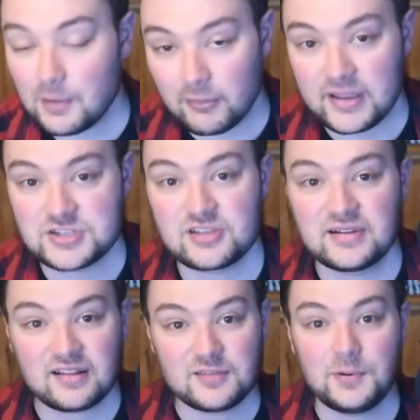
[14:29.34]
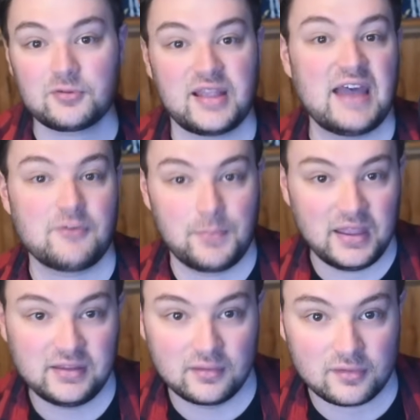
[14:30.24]
Maria, she's not supposed to have
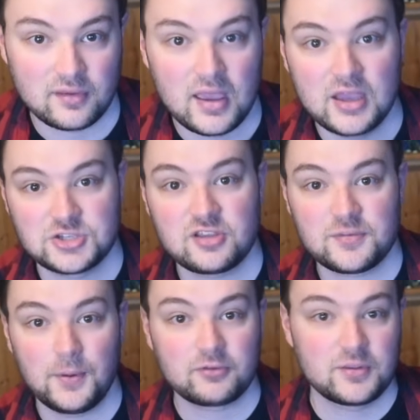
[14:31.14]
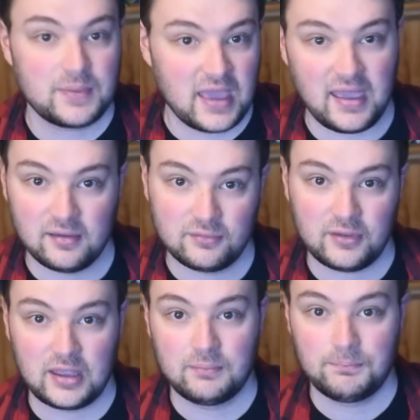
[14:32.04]
opinions. She's supposed to behave,
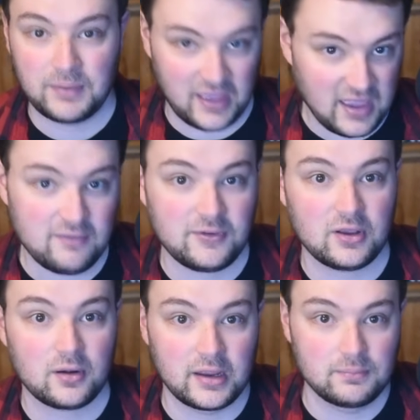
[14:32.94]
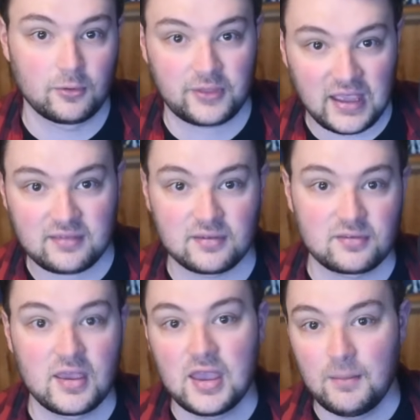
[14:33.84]
and behavior, in both
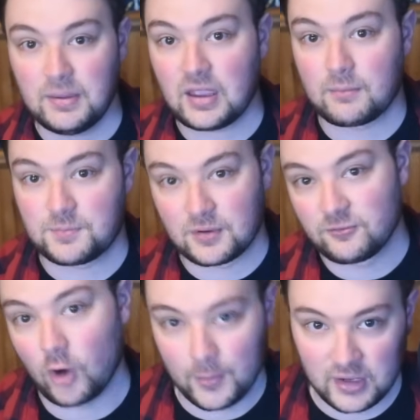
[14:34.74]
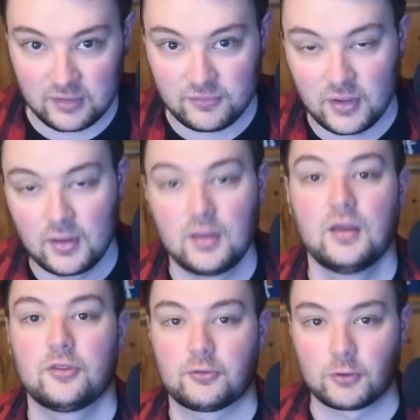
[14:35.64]
cases, becomes performative.
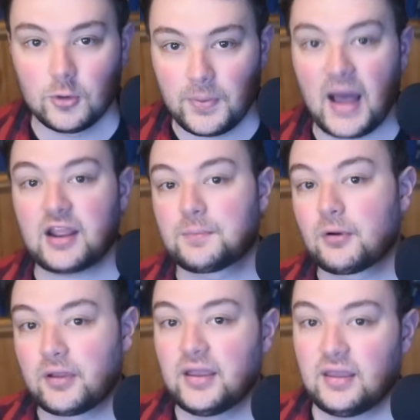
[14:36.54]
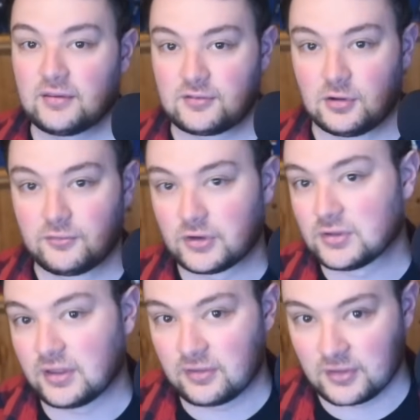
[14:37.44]
The robotic Maria is
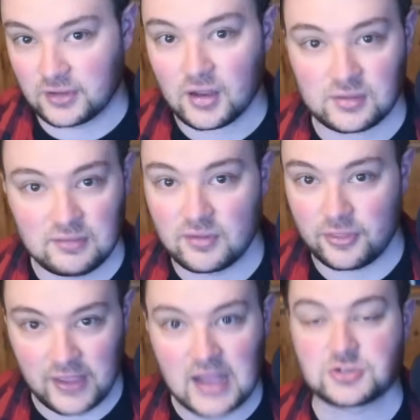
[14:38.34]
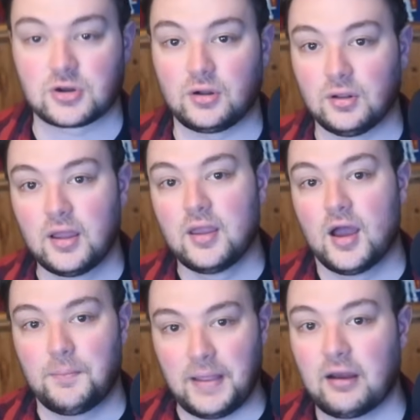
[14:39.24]
overtly seductive and theatrical,
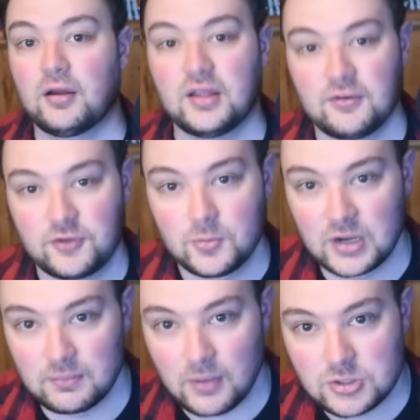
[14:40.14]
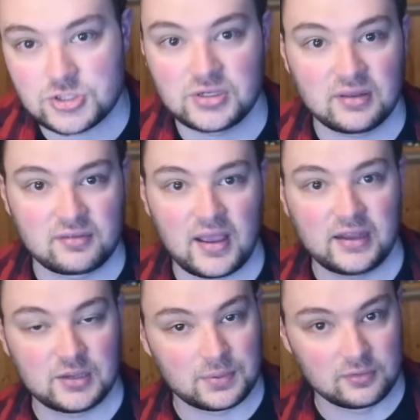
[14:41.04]
a parody of human emotion
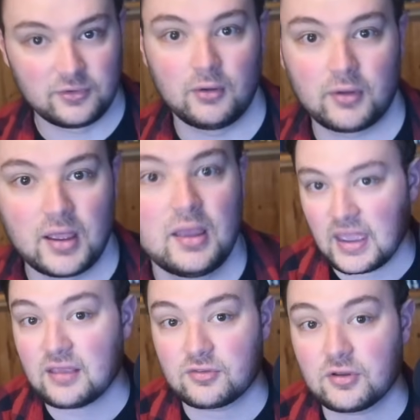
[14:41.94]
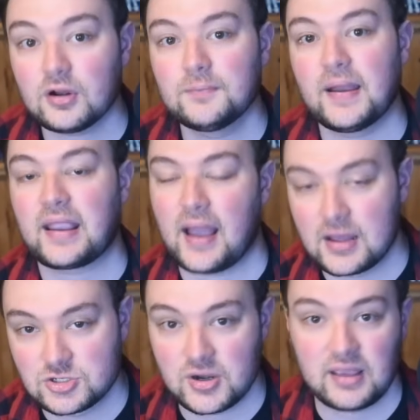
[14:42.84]
designed to provoke. Katsura, by
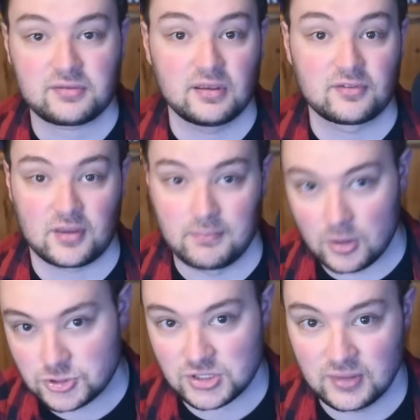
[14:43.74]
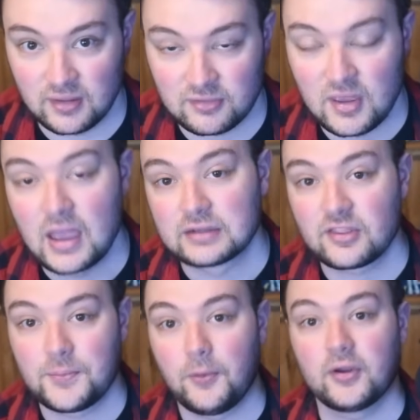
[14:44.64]
contrast, is emotionless, to
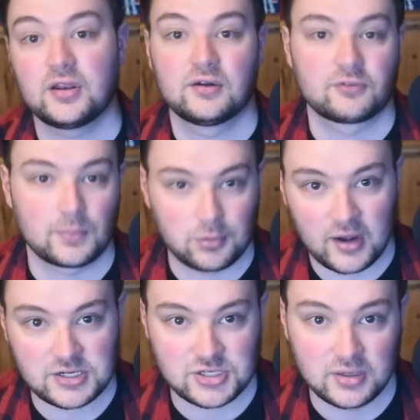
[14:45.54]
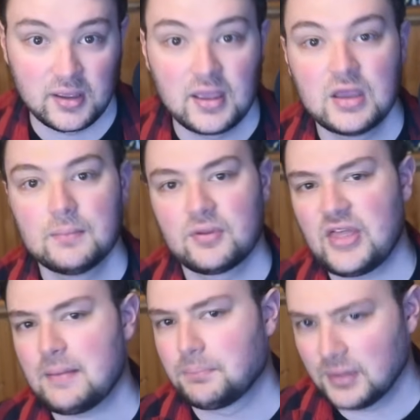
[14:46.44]
the point of repression, but
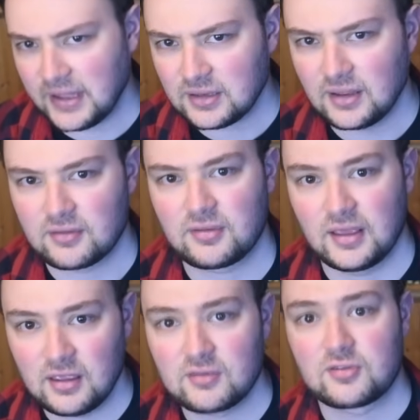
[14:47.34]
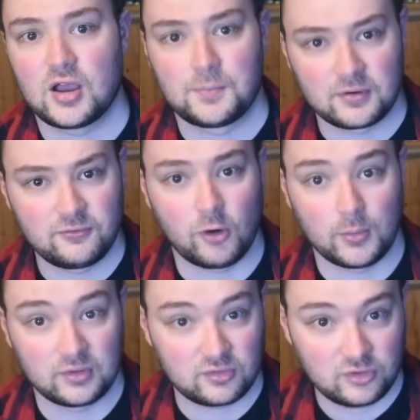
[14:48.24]
that blankness is a
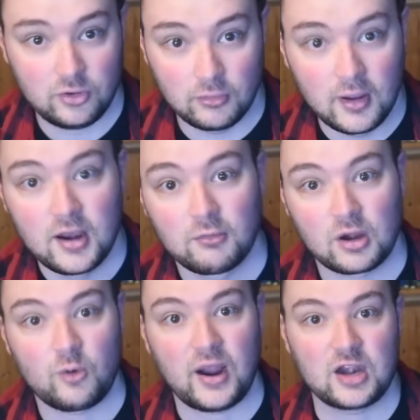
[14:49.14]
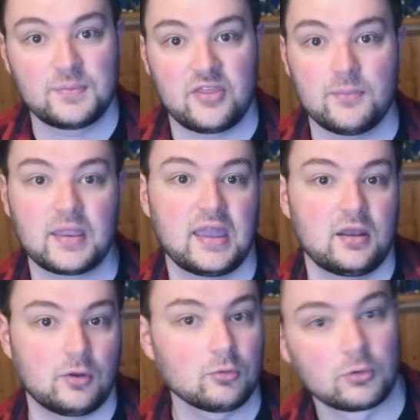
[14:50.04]
performance too, required by the
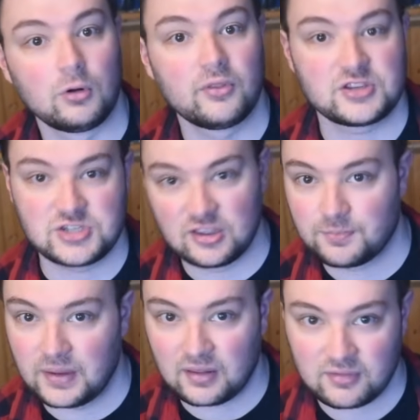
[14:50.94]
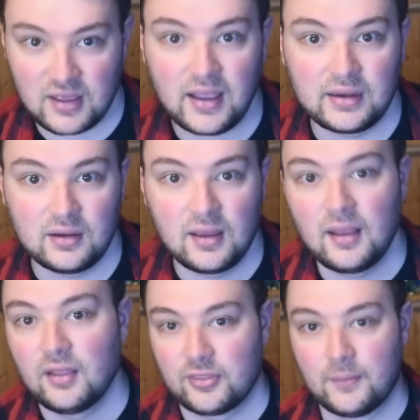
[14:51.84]
mechanical role that she's been assigned.
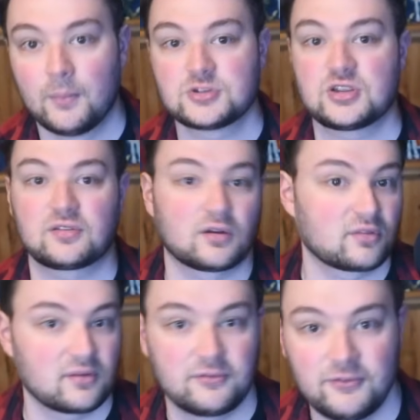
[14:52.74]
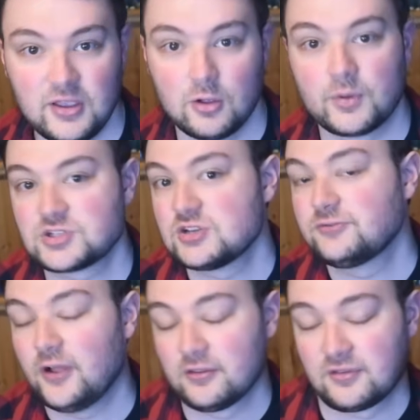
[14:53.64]
The moment she starts to feel, when she
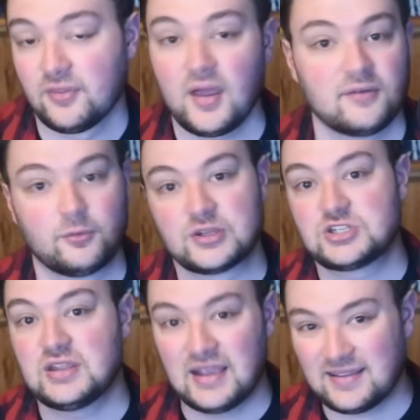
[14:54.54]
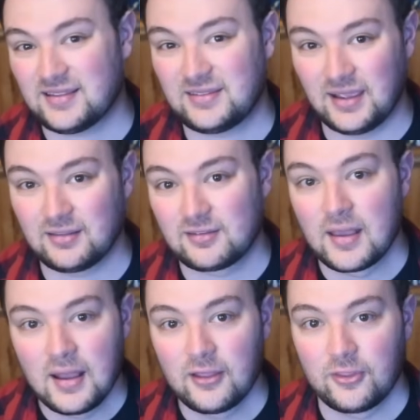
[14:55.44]
falls in love, when she hesitates,
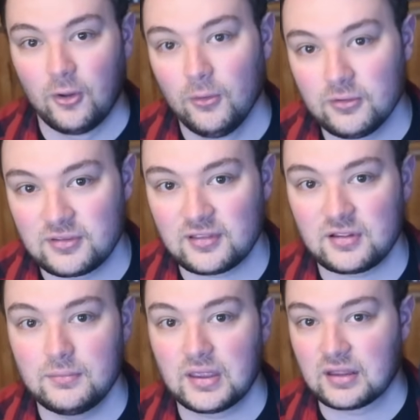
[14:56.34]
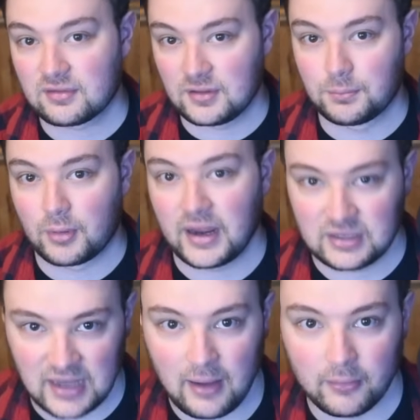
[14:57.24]
the whole system begins to break
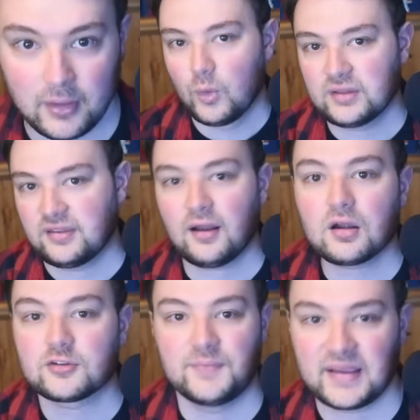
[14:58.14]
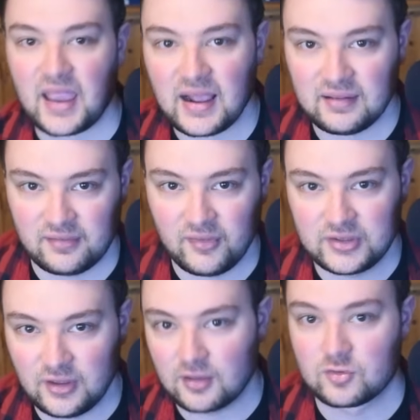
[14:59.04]
down. What Terror of Mechagodzilla
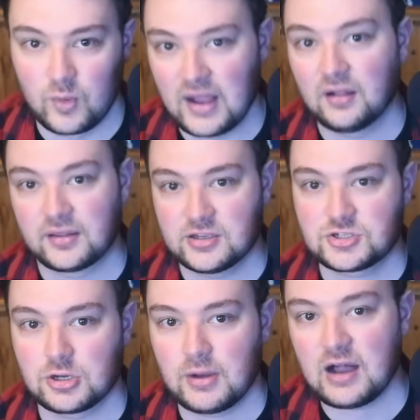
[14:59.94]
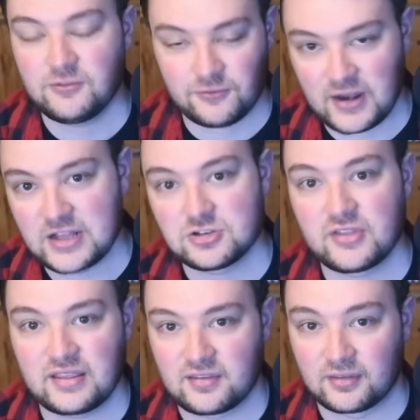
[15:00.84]
does well is show how fragile
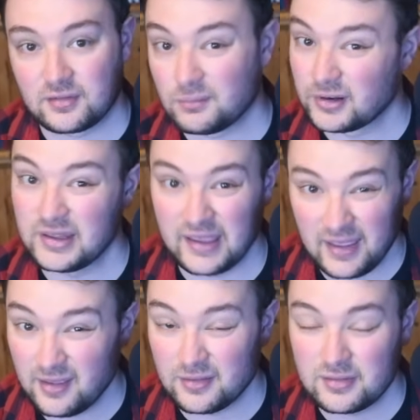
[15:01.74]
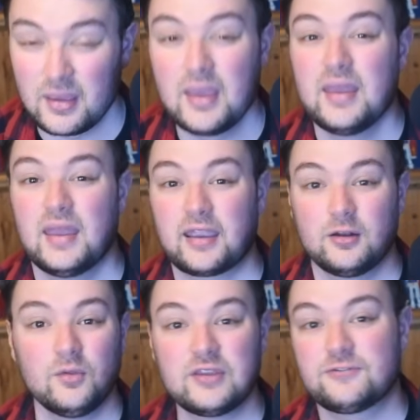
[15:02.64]
that system really is. It can
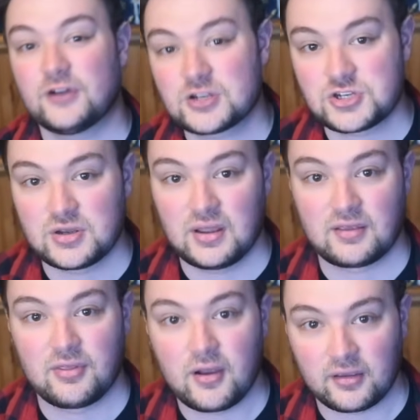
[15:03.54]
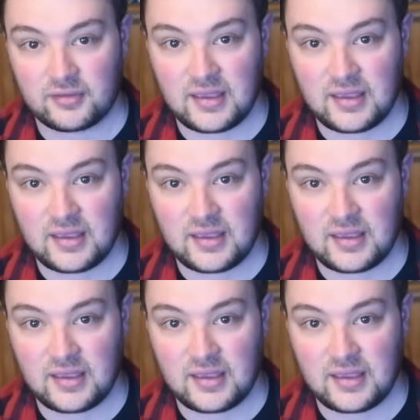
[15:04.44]
only function as long as